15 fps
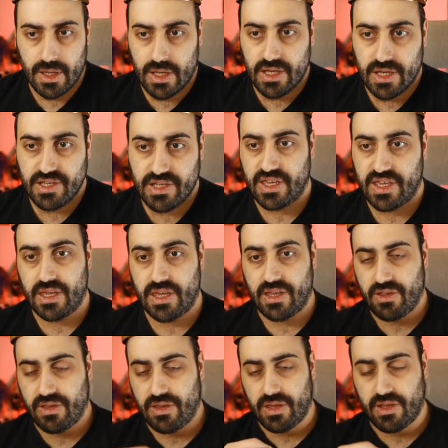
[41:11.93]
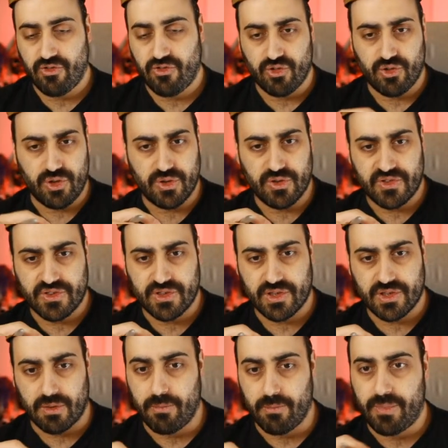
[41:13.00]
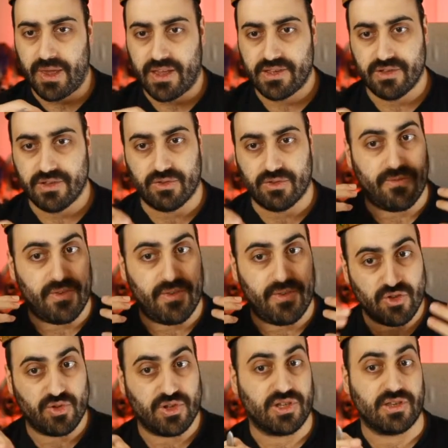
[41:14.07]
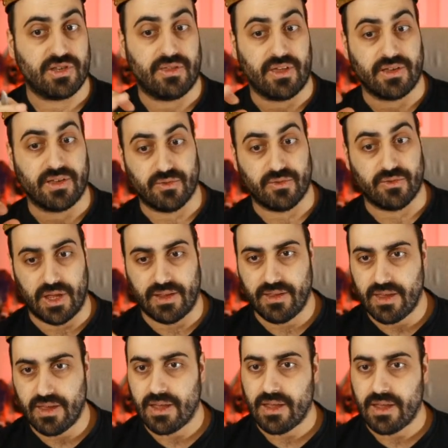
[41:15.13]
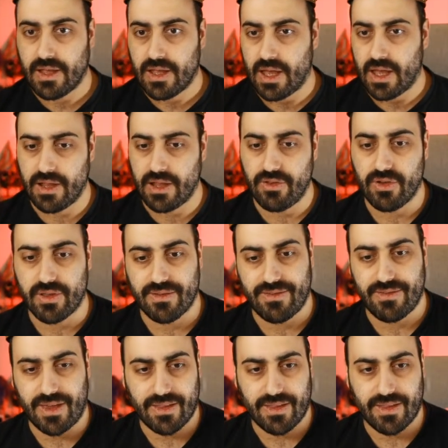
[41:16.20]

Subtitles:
she introduced some pinks into the flesh, which I think is a good idea. And you can take